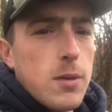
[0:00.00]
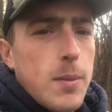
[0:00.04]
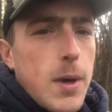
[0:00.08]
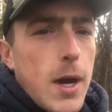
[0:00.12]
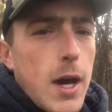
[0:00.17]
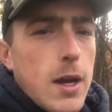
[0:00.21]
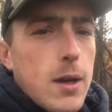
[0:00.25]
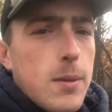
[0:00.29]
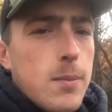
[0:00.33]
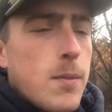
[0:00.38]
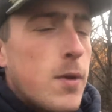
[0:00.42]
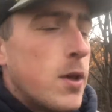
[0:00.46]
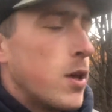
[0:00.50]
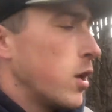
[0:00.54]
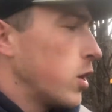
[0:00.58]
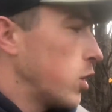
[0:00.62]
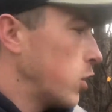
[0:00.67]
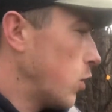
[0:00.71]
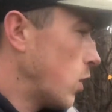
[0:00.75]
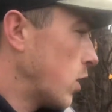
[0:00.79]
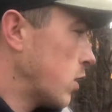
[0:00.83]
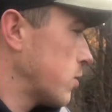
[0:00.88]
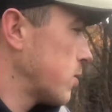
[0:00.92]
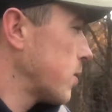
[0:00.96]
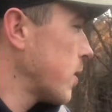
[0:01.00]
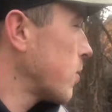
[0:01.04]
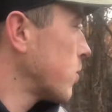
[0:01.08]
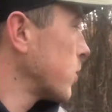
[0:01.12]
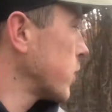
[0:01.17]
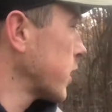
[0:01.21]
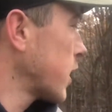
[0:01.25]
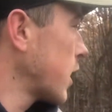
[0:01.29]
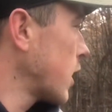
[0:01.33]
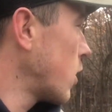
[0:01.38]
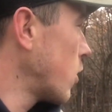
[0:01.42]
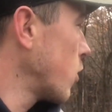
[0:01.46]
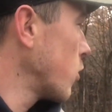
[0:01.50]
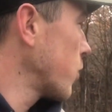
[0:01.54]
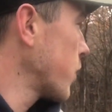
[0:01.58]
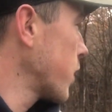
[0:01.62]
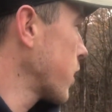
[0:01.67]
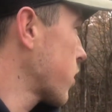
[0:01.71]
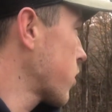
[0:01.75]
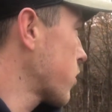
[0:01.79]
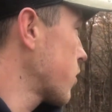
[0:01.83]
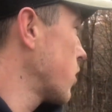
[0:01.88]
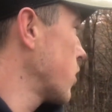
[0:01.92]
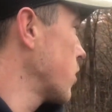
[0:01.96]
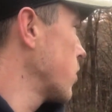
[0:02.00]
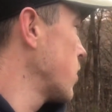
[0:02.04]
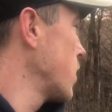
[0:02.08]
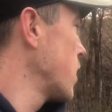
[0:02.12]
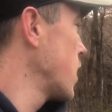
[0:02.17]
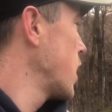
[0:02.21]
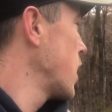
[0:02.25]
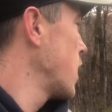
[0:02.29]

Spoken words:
bottom. You want it to be able to get all the way through.